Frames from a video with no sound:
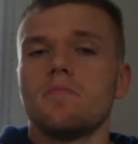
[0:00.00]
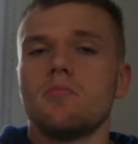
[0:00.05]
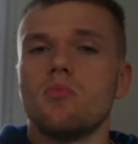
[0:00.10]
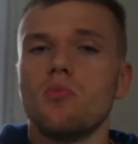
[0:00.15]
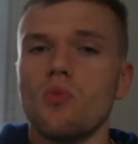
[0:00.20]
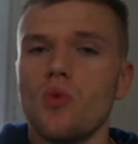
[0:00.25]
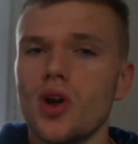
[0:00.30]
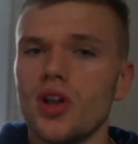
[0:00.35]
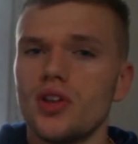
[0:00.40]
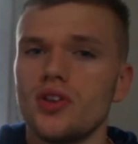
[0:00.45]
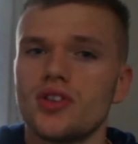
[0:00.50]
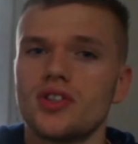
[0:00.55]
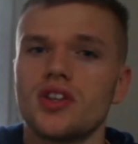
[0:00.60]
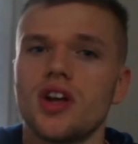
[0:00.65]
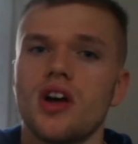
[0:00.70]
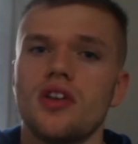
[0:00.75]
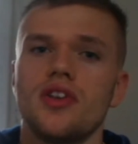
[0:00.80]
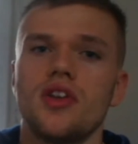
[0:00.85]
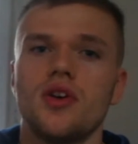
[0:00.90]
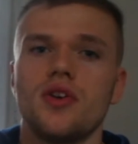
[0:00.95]
When you
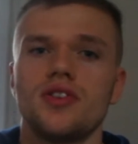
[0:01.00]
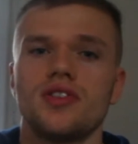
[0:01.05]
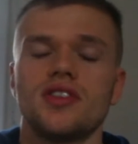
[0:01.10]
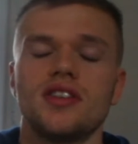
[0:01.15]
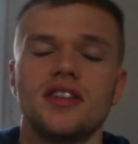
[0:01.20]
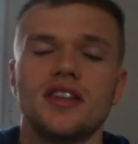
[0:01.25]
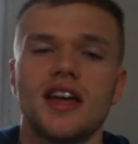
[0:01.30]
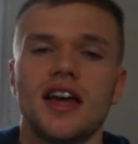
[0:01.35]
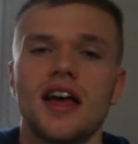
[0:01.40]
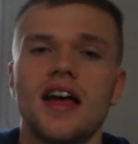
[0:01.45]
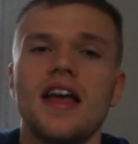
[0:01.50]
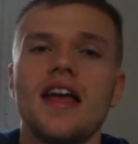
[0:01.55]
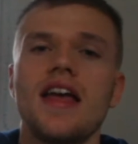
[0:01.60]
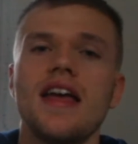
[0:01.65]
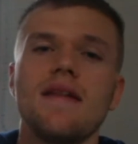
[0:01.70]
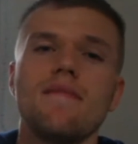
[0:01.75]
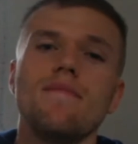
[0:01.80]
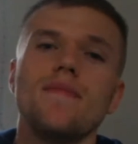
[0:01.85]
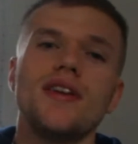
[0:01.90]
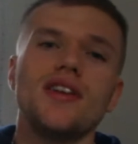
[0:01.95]
start noticing that,
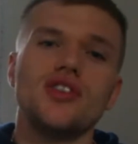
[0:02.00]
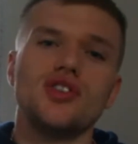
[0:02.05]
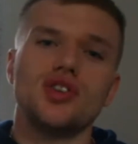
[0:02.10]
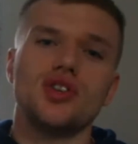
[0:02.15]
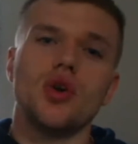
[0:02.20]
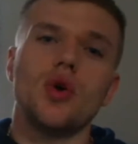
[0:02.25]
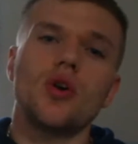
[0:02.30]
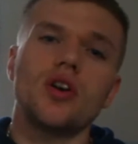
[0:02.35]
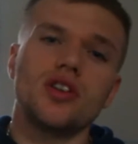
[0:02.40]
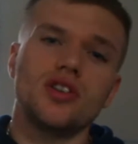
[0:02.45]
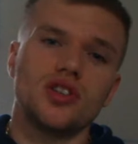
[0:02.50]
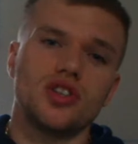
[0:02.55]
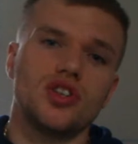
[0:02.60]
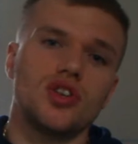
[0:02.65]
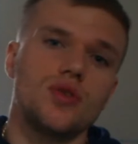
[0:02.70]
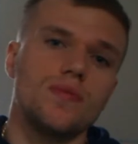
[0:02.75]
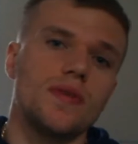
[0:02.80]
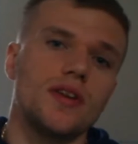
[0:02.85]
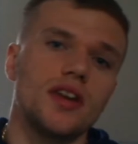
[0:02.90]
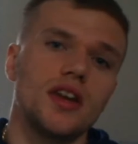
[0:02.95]
it means you're not
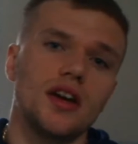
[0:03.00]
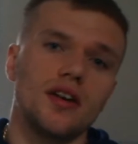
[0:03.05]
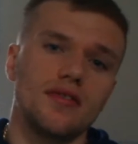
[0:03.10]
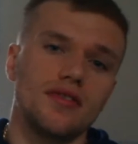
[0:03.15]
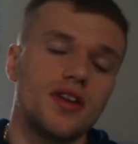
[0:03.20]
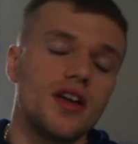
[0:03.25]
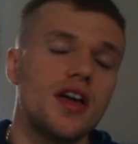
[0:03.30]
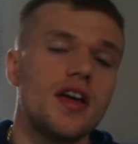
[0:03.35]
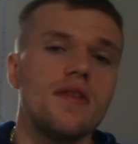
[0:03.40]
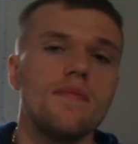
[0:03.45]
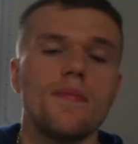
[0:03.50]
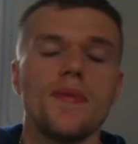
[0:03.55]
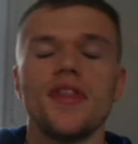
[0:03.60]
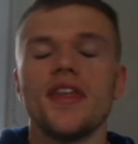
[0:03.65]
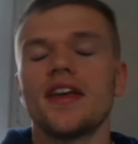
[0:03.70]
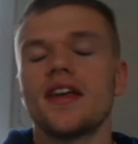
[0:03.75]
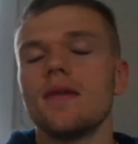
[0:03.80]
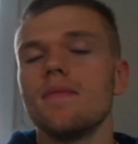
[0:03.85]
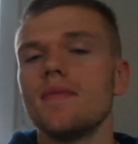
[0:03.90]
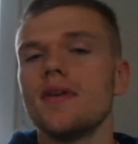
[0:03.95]
consuming enough. But
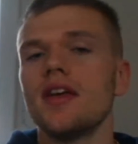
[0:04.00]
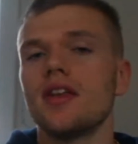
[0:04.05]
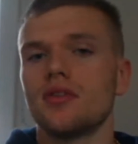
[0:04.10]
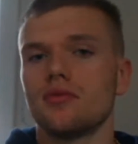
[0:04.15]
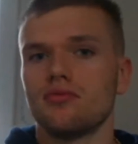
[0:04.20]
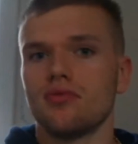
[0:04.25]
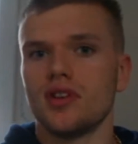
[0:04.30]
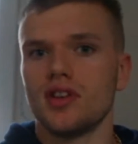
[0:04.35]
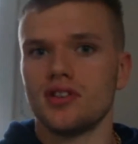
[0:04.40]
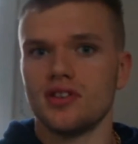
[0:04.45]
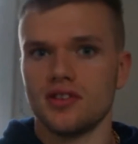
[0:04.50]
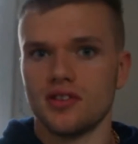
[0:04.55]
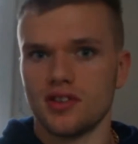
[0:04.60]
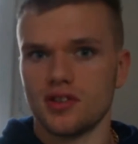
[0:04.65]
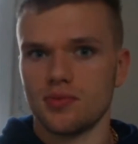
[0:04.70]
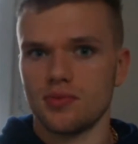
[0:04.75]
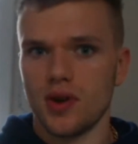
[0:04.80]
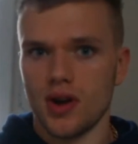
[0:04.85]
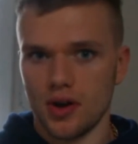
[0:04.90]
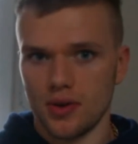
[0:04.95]
it can be other reasons
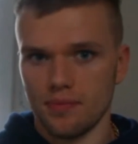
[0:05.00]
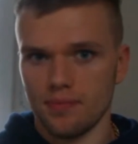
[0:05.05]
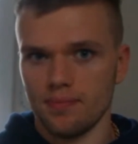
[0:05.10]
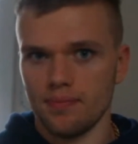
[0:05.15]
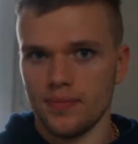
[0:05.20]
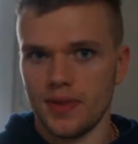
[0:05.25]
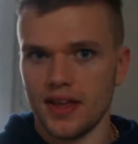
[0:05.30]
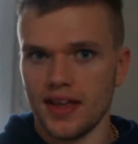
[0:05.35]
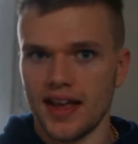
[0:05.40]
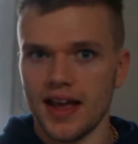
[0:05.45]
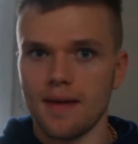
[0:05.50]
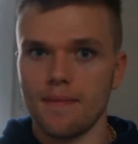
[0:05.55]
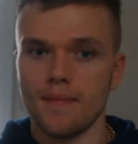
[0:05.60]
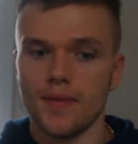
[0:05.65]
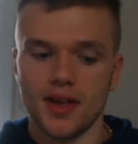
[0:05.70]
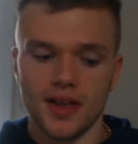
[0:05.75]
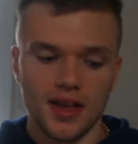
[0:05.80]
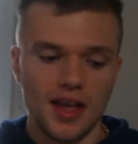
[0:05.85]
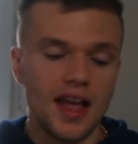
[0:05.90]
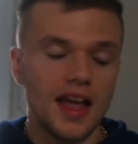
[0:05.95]
as well. It can
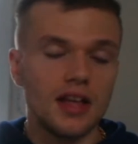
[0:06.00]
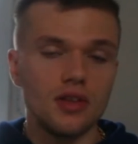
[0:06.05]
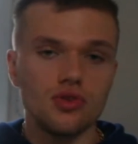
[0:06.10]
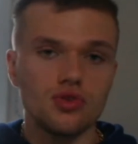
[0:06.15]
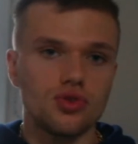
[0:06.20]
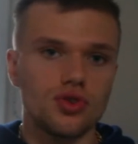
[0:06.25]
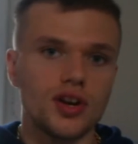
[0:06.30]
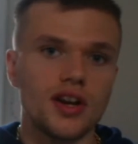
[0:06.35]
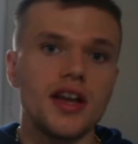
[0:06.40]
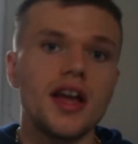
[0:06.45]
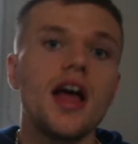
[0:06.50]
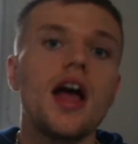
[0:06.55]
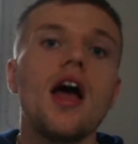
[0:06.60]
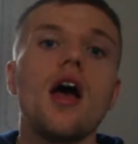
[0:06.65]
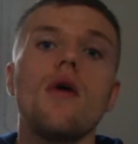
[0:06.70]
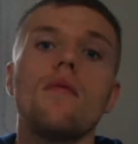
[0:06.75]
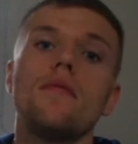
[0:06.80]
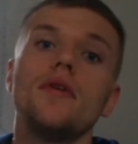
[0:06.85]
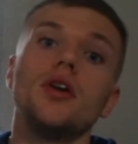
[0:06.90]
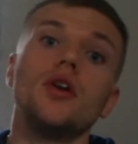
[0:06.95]
be injury,
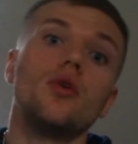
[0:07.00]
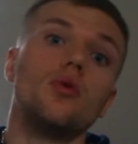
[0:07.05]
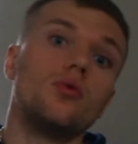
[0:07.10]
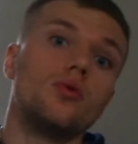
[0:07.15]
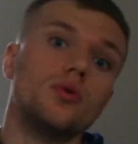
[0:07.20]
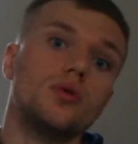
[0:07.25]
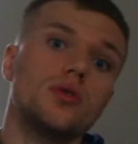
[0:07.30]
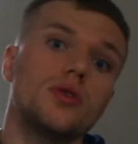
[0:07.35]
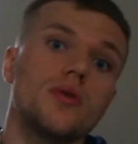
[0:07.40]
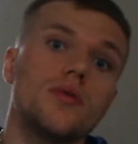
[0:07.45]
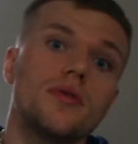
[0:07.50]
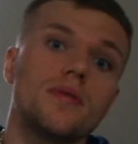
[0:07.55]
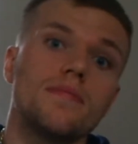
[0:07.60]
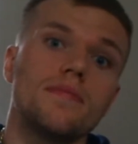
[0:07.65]
but it also can